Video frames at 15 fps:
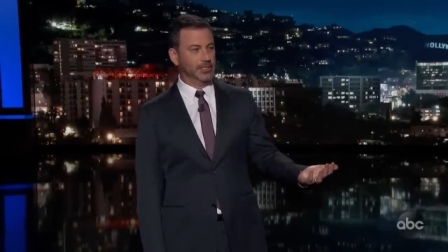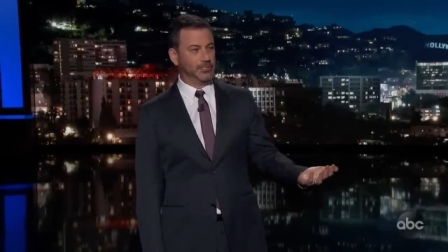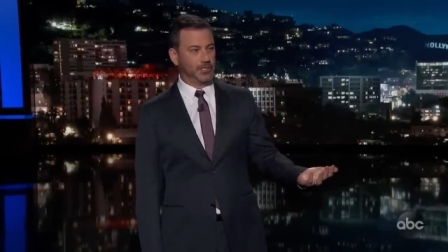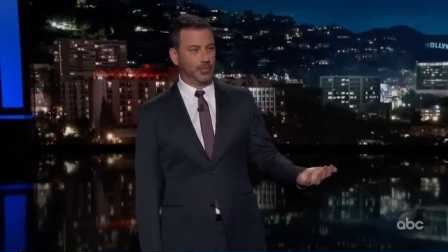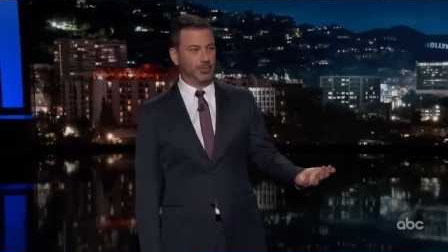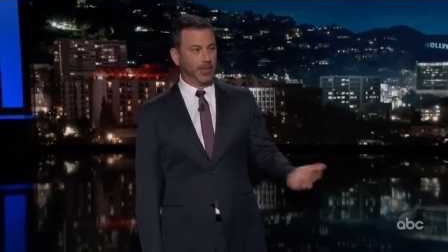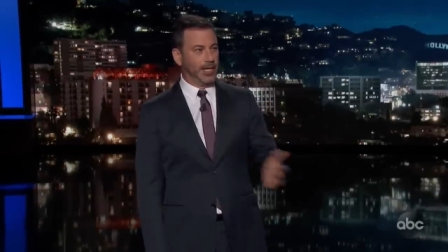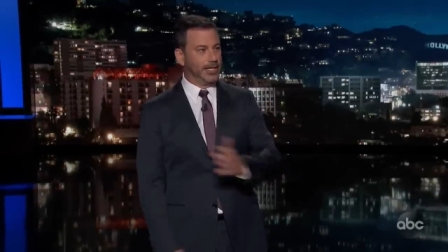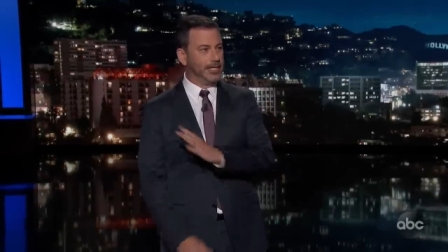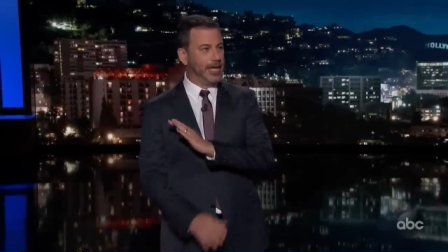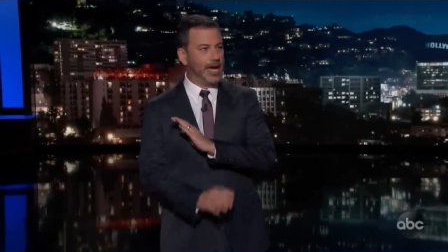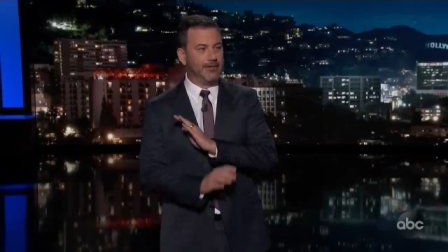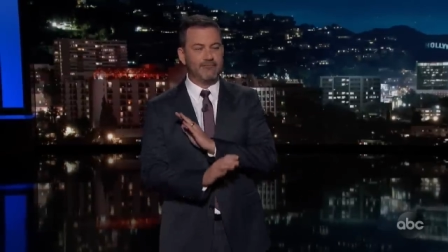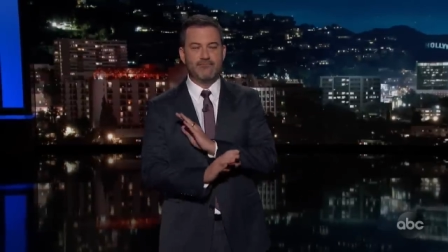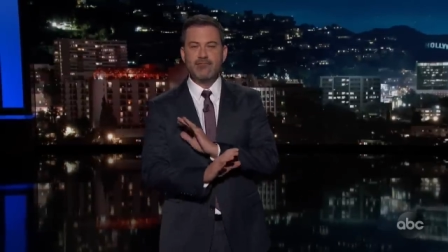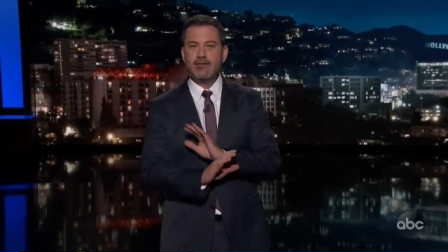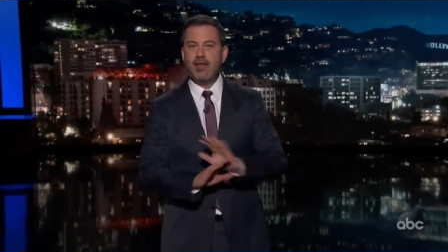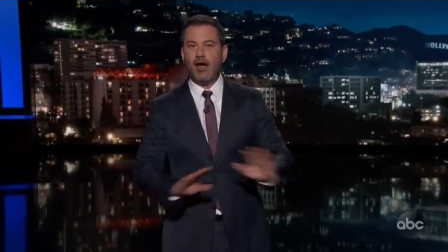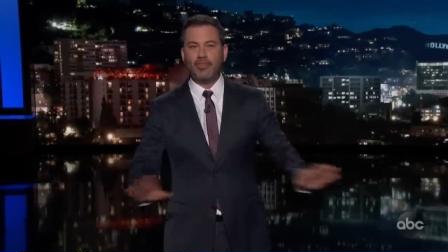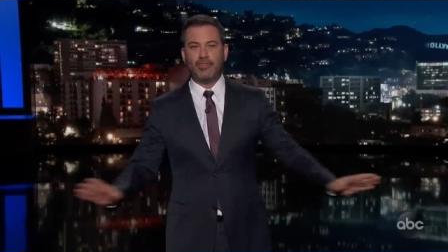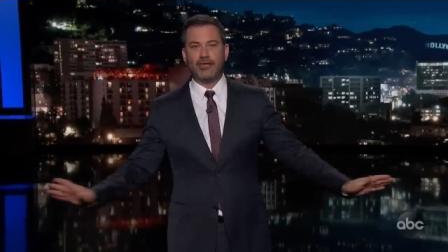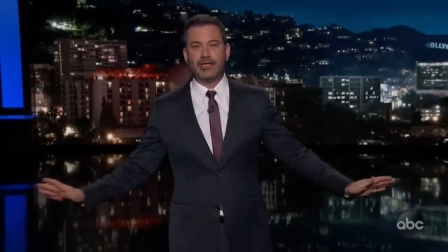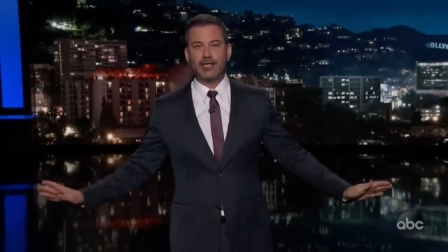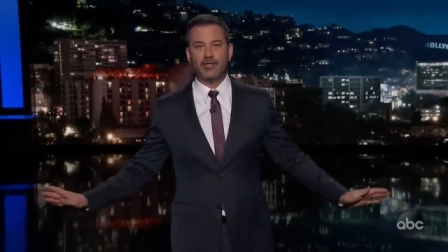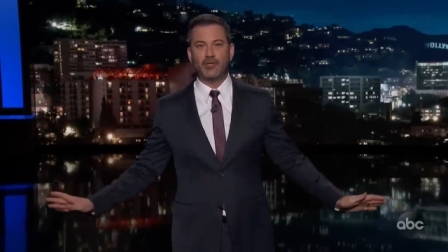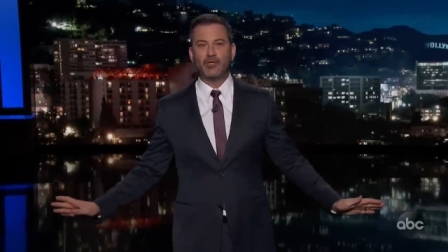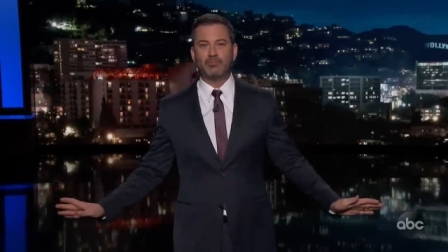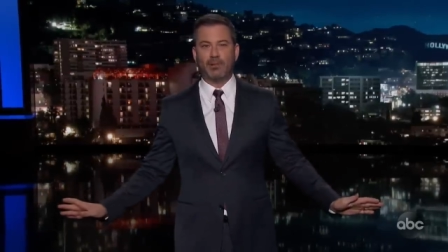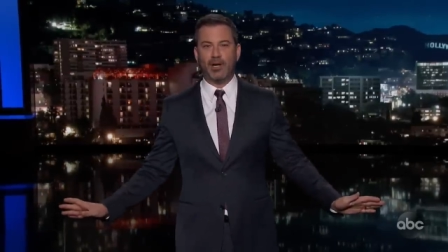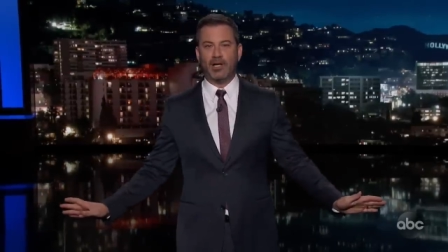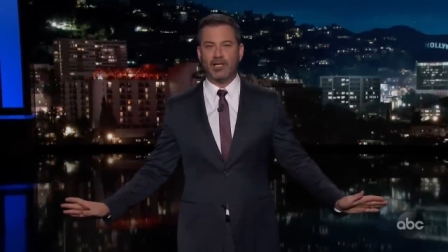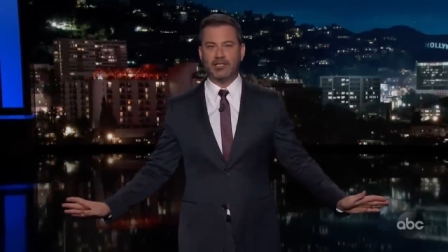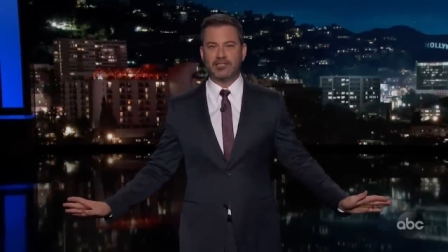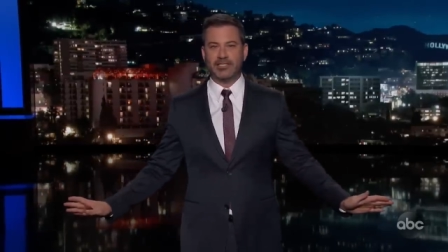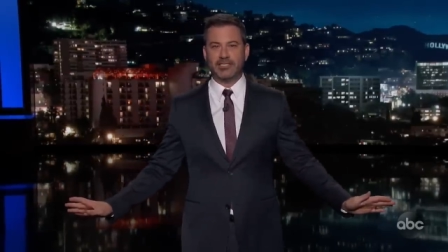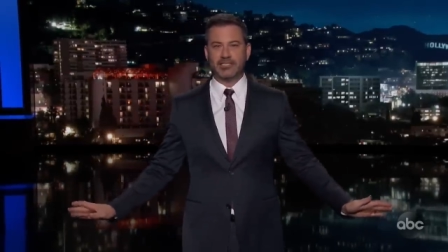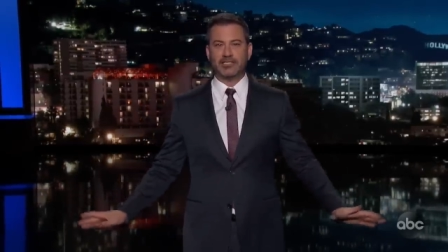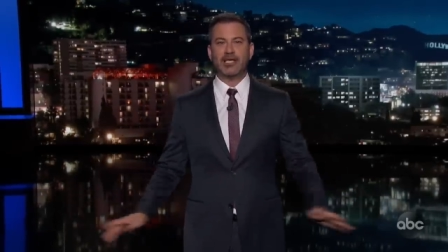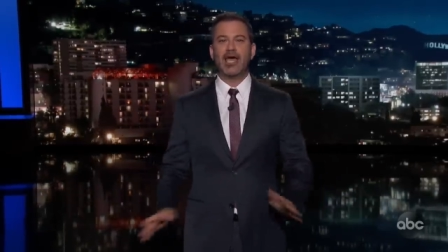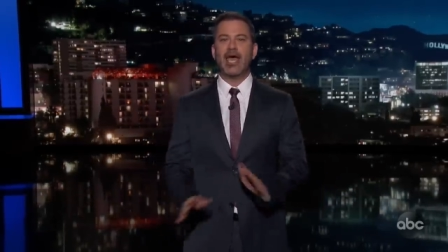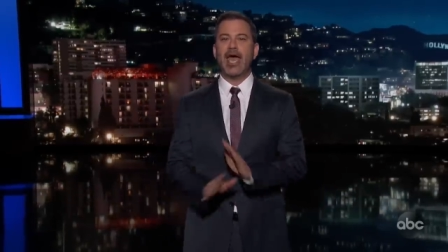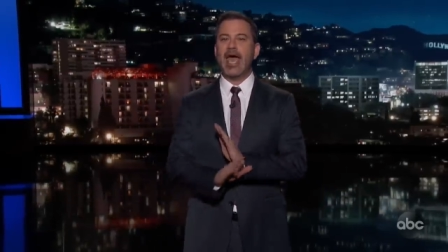Joe Biden, have nothing to do with politics